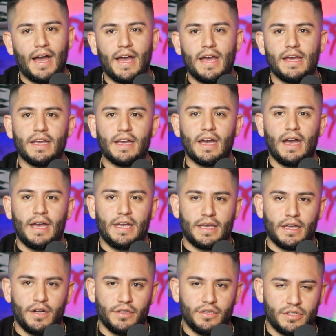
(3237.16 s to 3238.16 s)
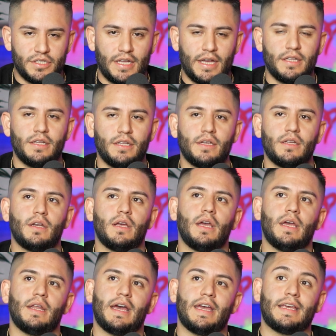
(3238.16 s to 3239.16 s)
I can understand it,
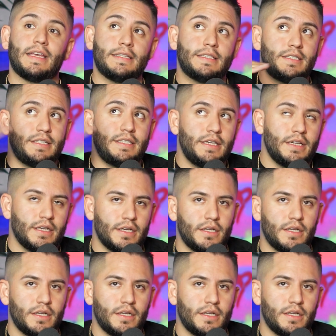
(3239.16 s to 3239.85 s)
and I can see